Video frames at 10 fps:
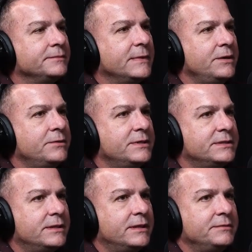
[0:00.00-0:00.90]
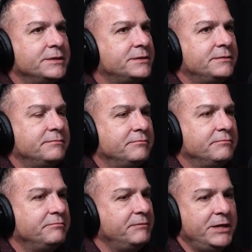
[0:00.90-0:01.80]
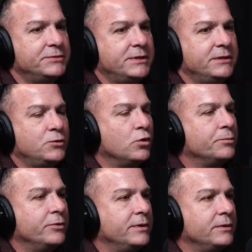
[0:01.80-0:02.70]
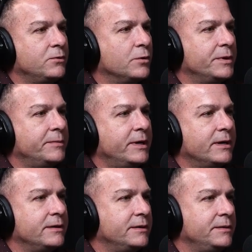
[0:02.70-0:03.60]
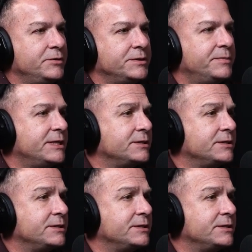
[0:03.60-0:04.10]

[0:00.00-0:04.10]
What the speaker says: He was he was in corporate America. He was in pest